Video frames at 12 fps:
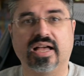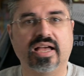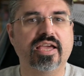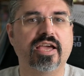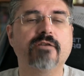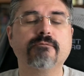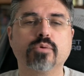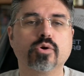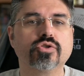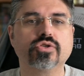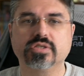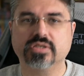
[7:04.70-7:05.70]
I have
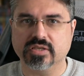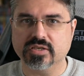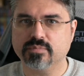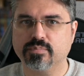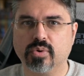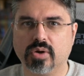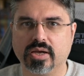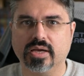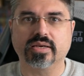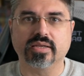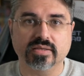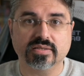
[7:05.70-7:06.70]
purchased this
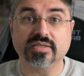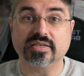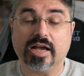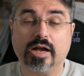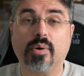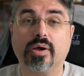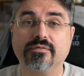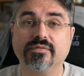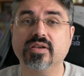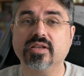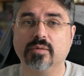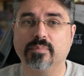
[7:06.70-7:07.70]
product and this is how I
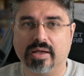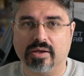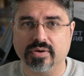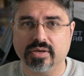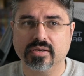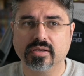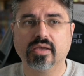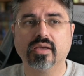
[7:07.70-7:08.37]
feel about it,